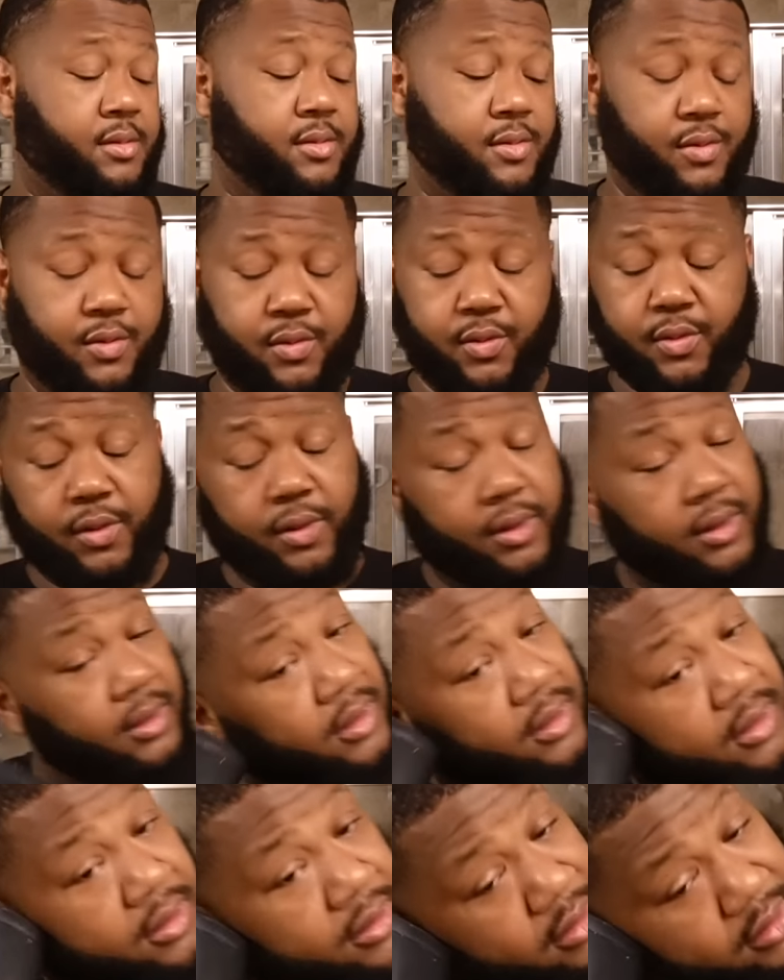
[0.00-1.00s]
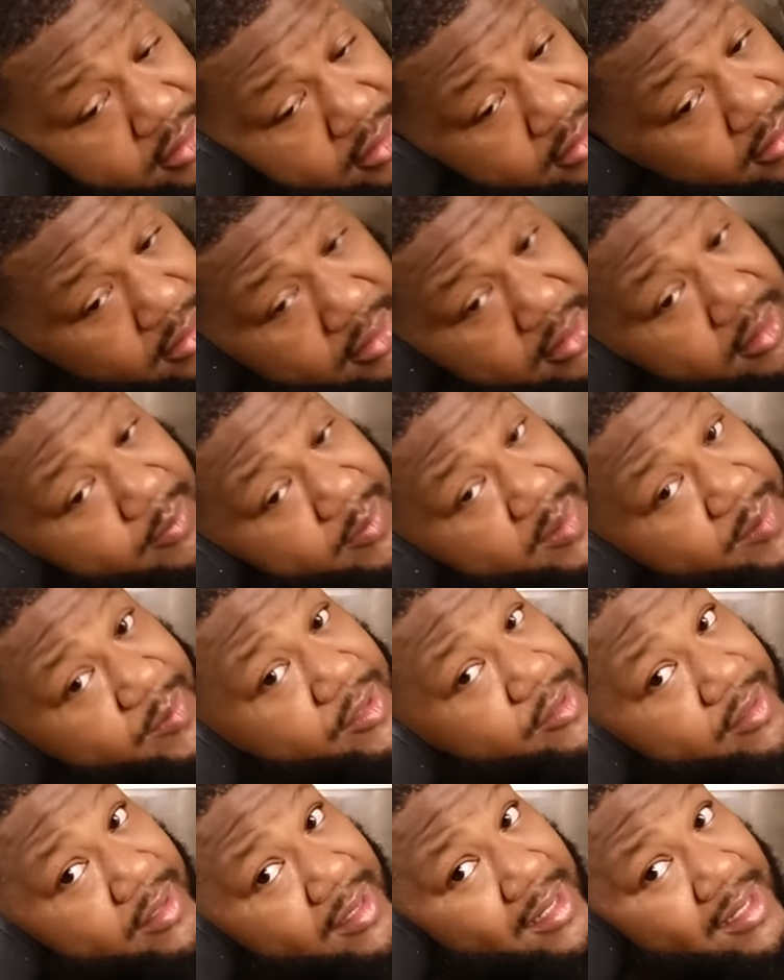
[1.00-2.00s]
Ooh. Let me
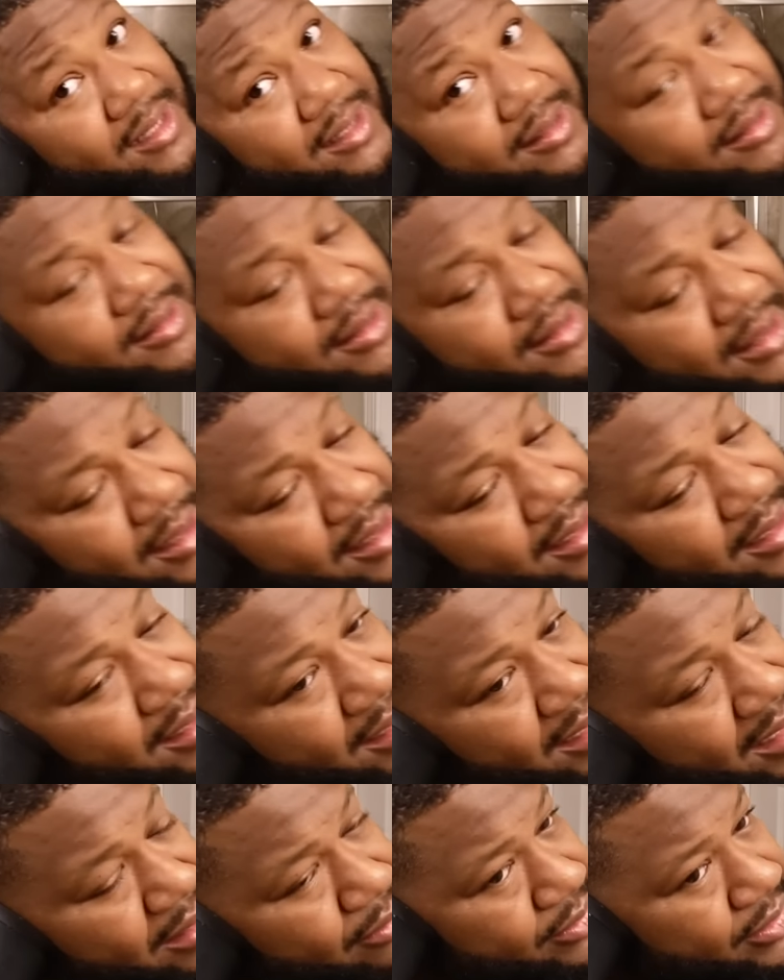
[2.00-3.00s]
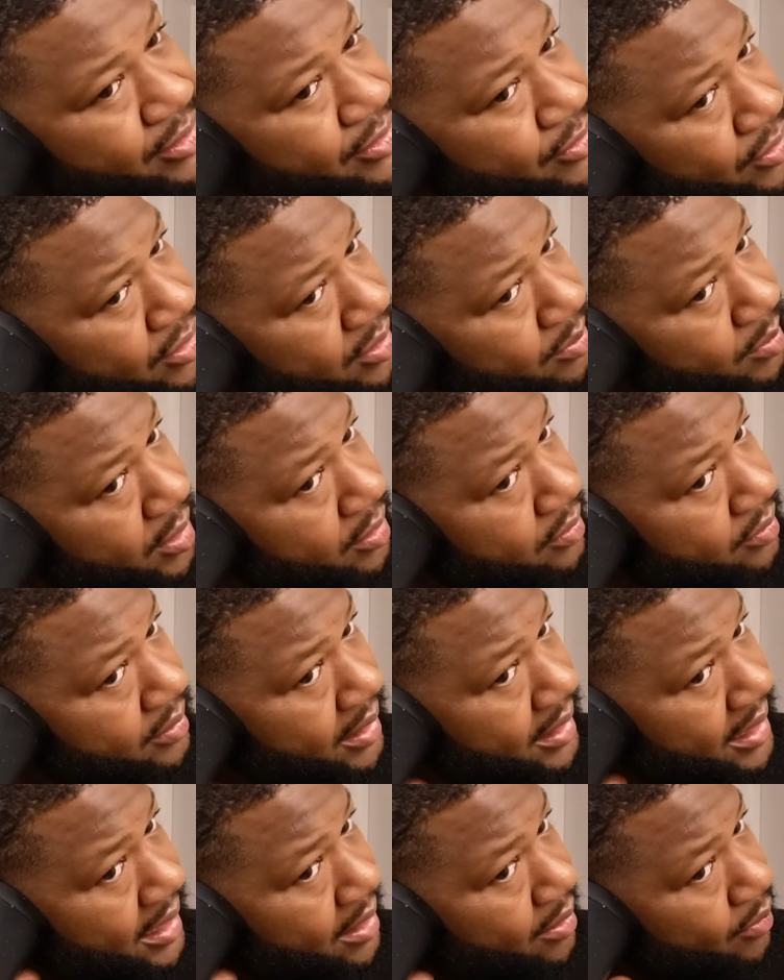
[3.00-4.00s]
do the other side. That was normal?
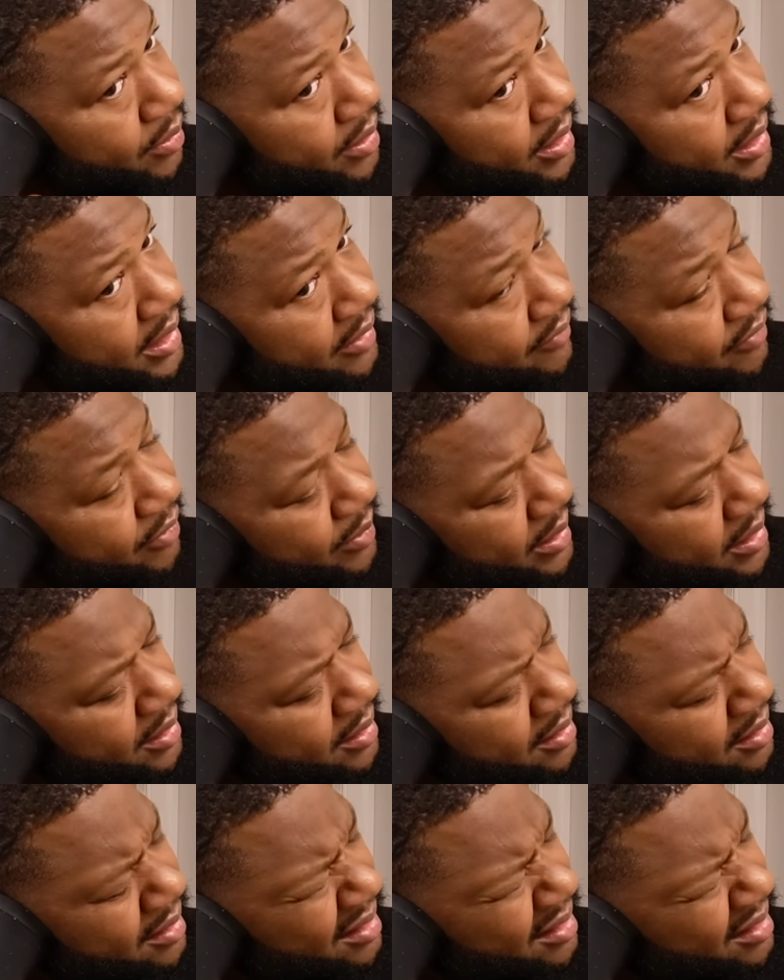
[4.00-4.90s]
I got water everywhere.